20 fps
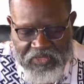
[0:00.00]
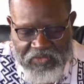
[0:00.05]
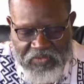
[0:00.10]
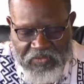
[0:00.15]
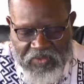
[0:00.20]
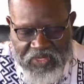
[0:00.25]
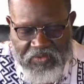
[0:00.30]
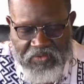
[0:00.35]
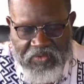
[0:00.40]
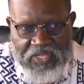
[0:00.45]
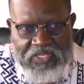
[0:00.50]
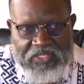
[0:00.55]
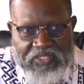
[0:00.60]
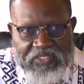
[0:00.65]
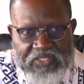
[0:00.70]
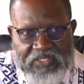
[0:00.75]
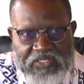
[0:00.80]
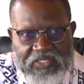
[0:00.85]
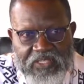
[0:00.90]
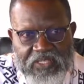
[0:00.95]
to
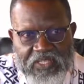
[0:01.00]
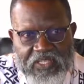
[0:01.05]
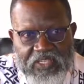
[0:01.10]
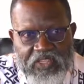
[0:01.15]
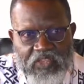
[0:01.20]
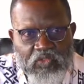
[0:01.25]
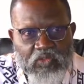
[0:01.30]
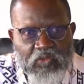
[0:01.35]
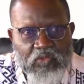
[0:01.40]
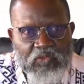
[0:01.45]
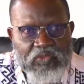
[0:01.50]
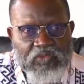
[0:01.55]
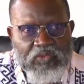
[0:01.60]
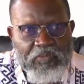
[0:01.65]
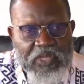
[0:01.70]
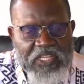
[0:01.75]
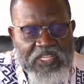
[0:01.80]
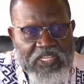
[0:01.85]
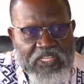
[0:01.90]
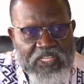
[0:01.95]
address issues
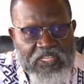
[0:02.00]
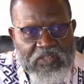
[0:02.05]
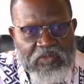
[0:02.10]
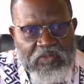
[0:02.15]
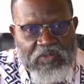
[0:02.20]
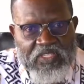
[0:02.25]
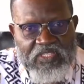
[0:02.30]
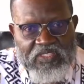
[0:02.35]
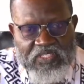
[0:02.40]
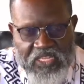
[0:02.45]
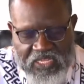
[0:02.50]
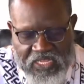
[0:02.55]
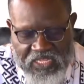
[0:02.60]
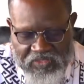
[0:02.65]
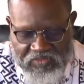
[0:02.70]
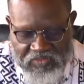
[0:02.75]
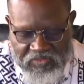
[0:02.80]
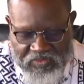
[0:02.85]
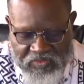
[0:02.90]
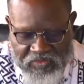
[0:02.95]
pertaining to this
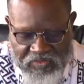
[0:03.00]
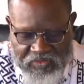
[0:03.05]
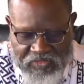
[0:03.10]
election,